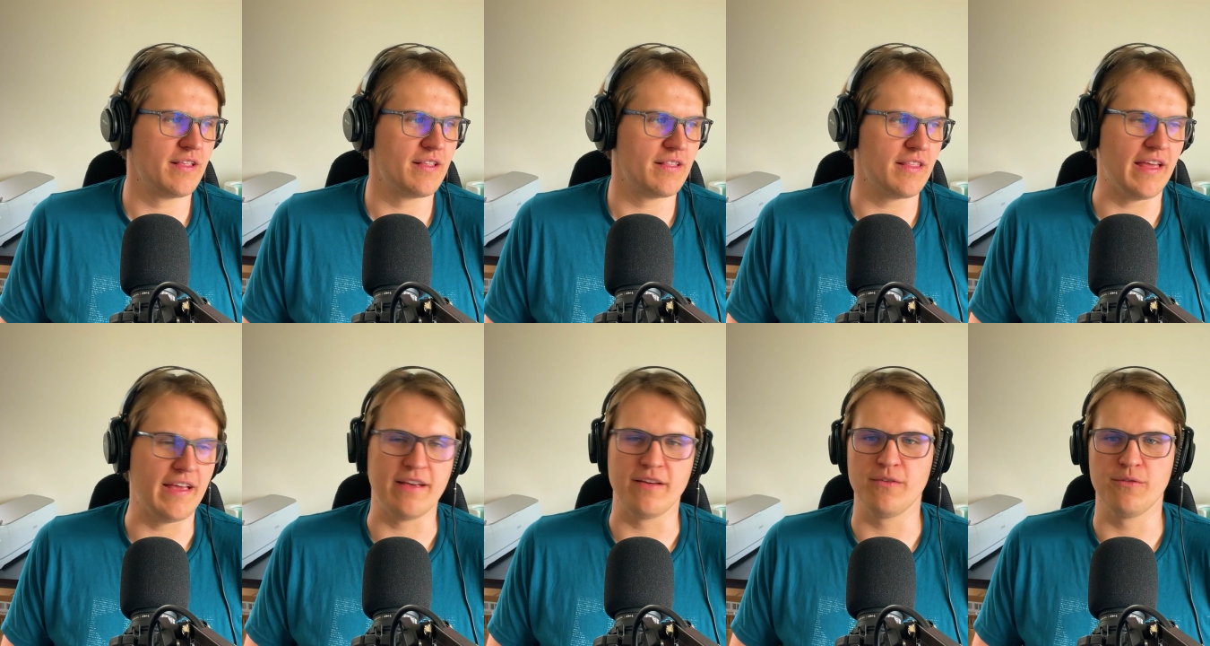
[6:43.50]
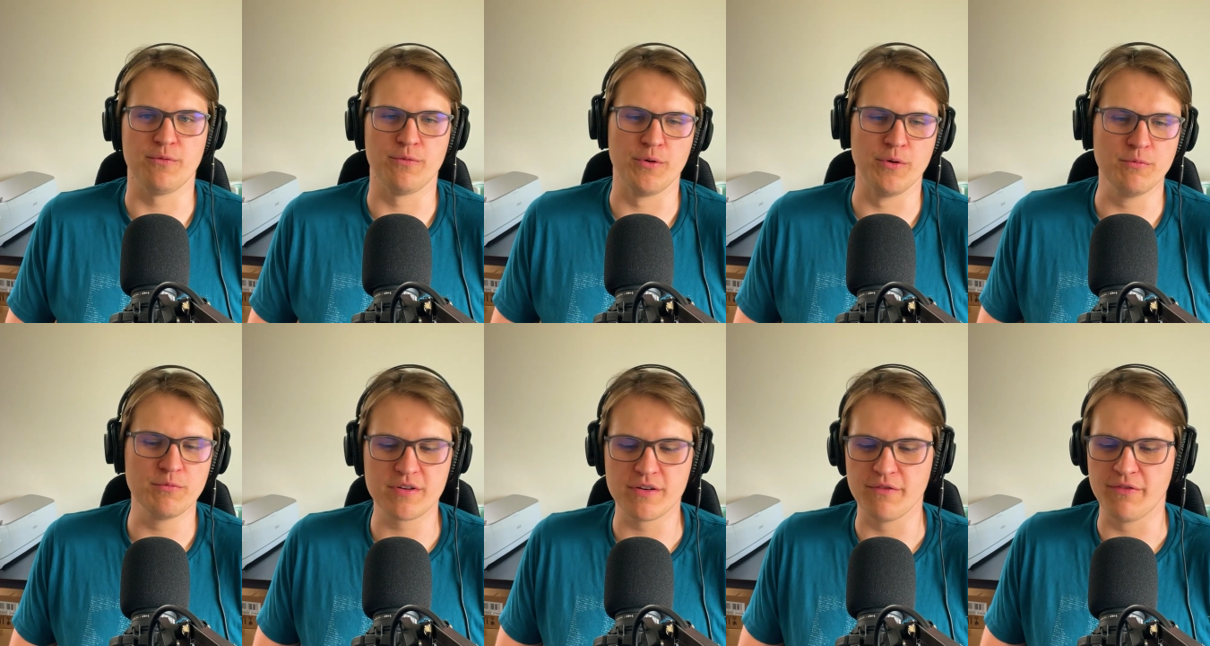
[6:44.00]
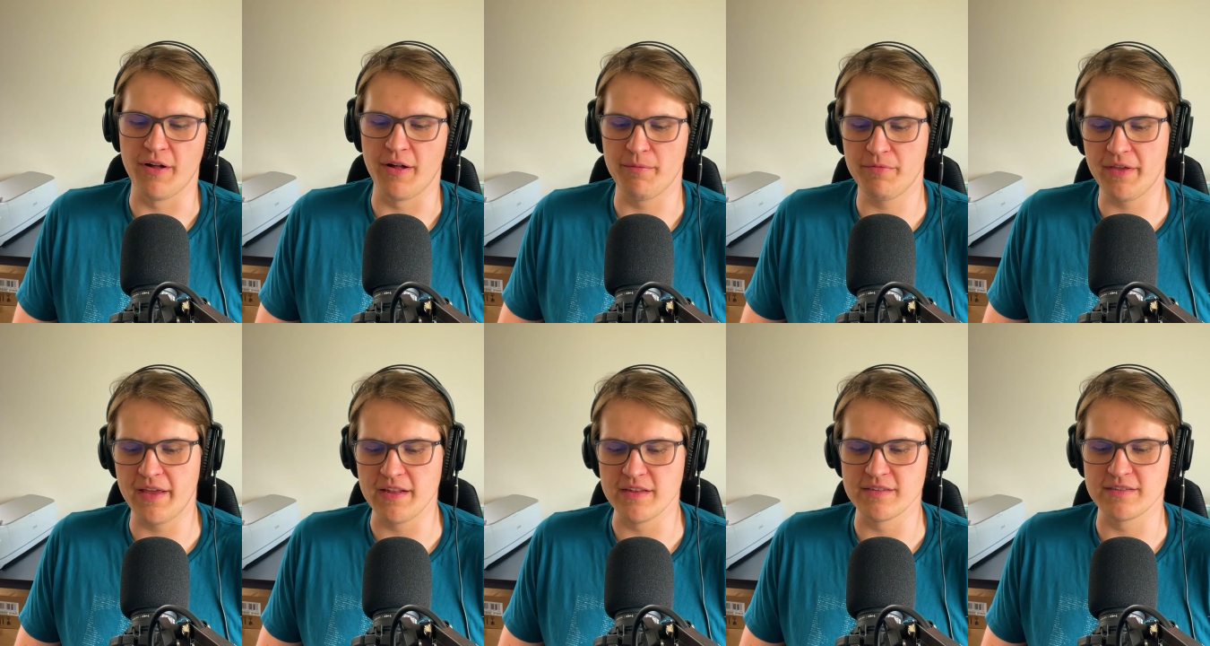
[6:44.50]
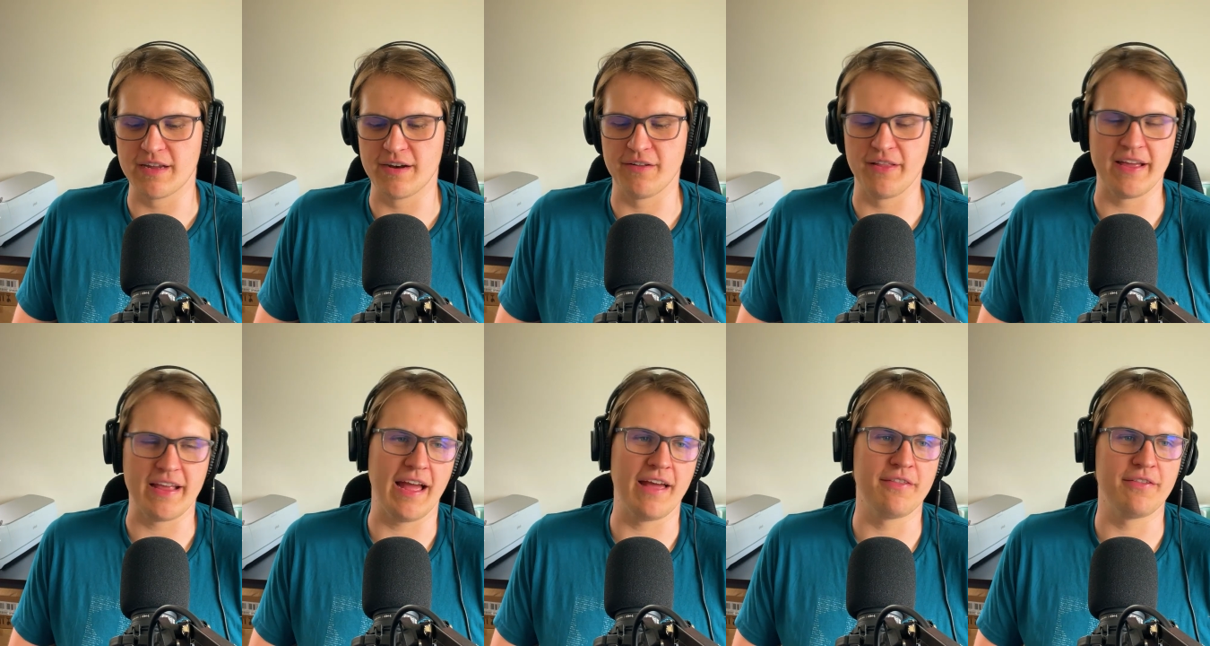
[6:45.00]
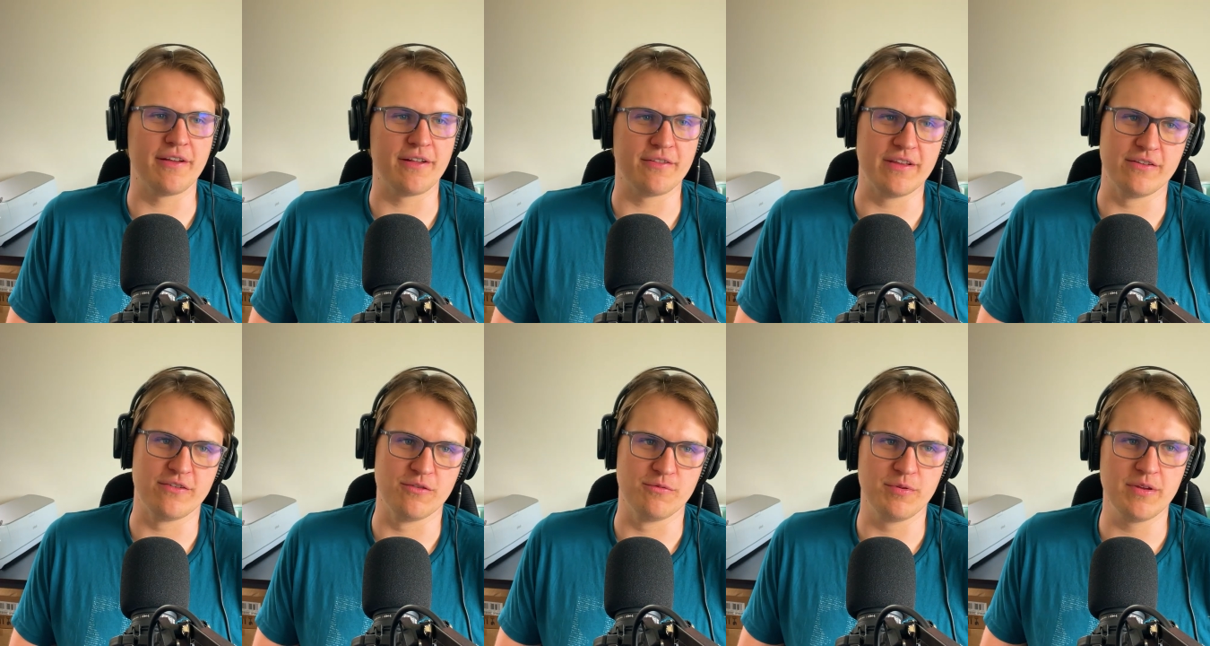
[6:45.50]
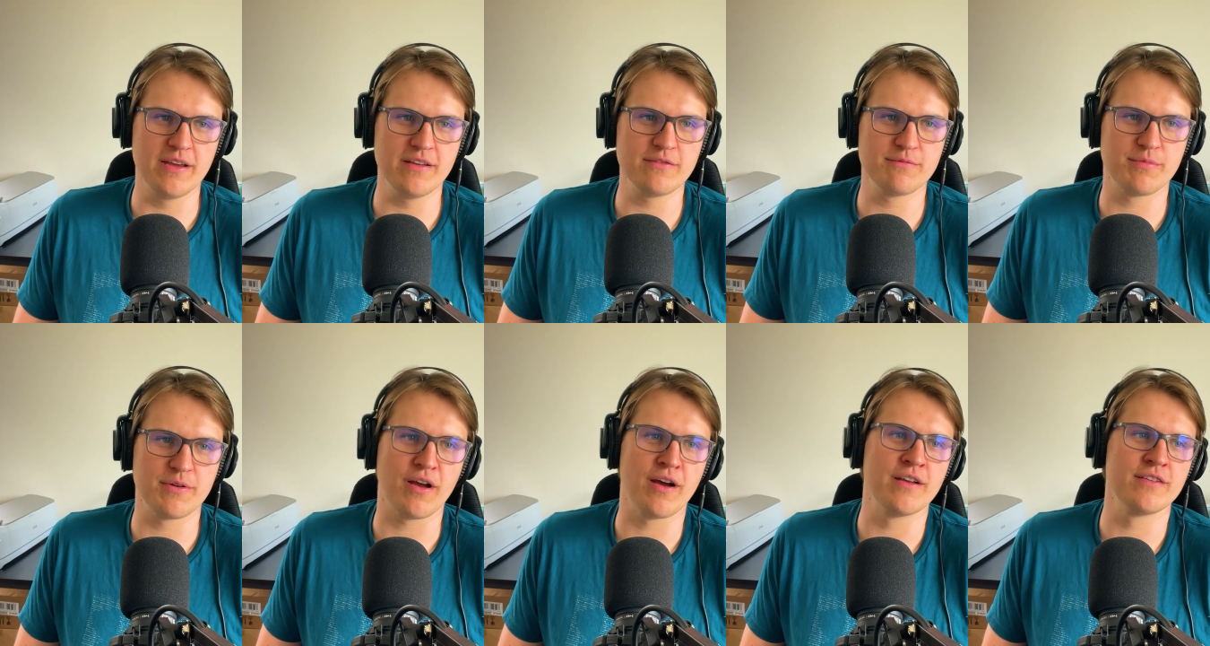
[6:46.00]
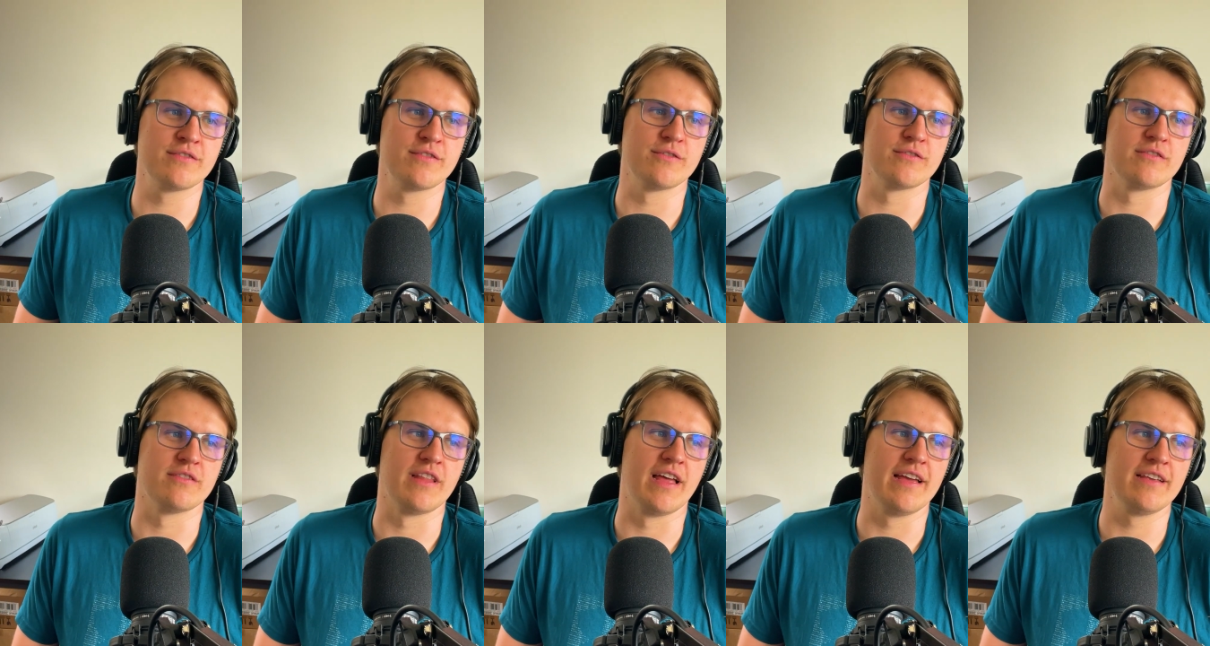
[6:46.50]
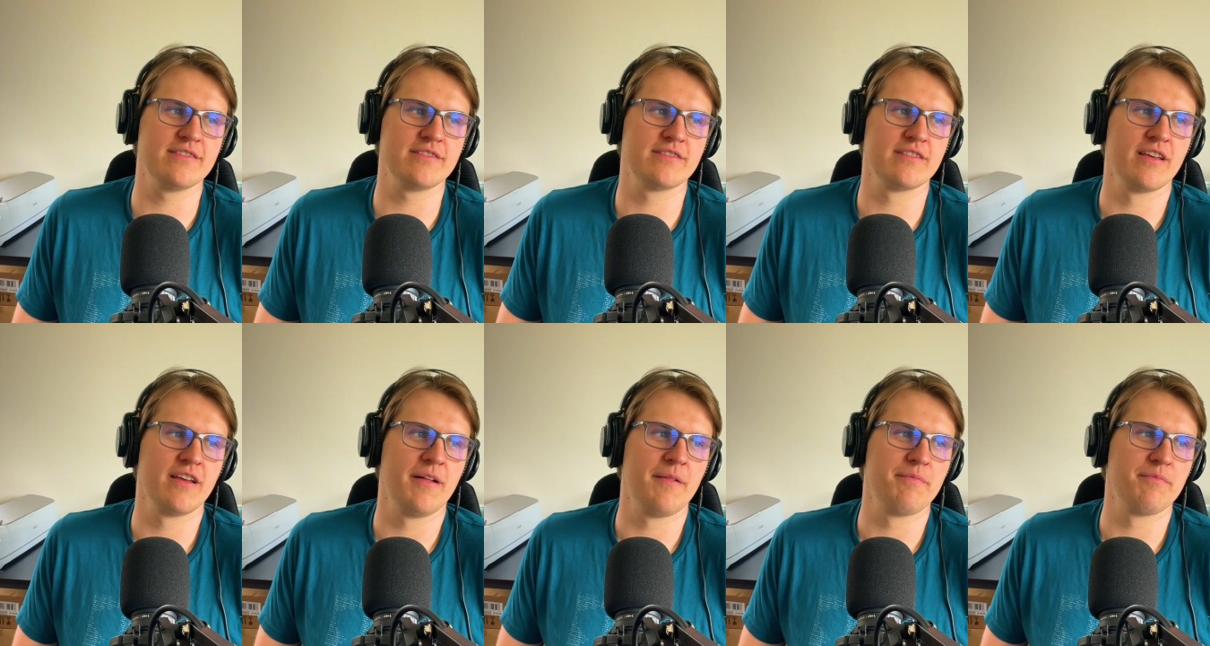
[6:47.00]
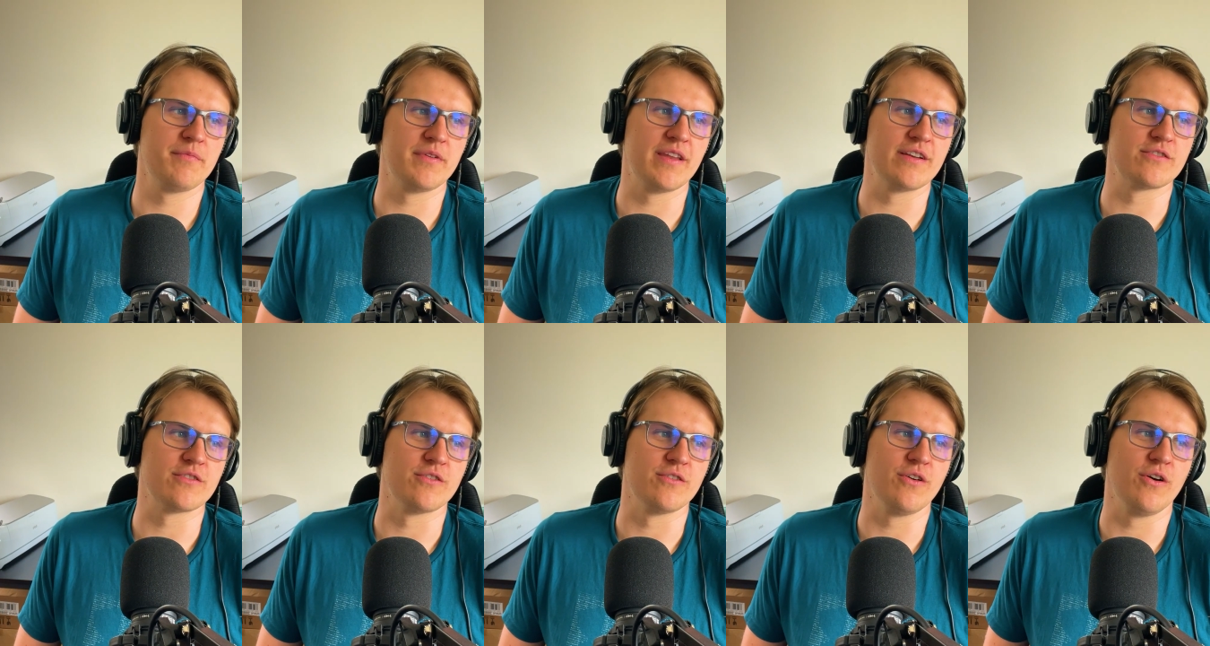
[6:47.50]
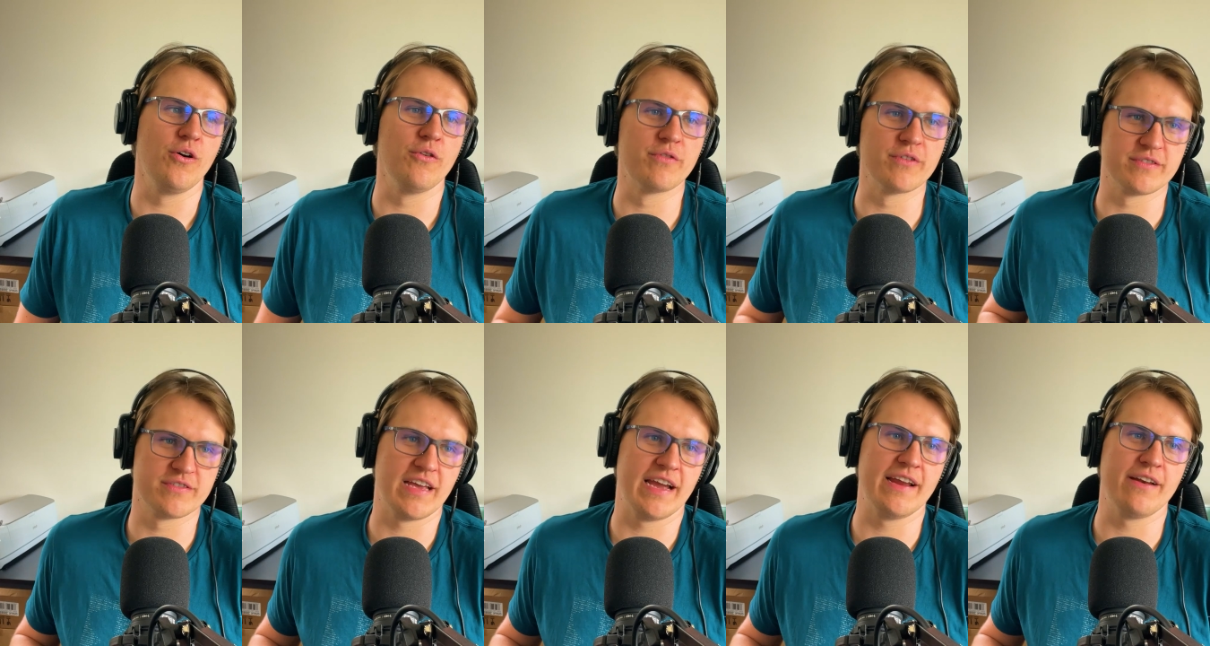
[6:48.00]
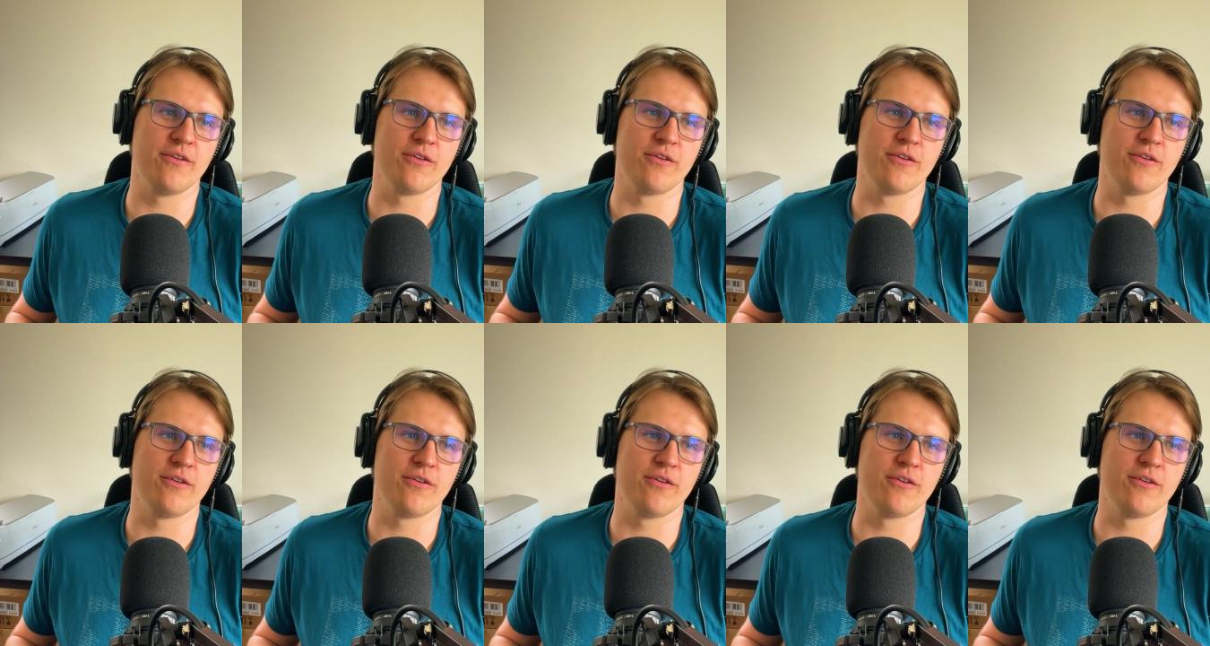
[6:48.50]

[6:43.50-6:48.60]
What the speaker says: like room to develop things that are like ethically dubious because there's less potential oversight,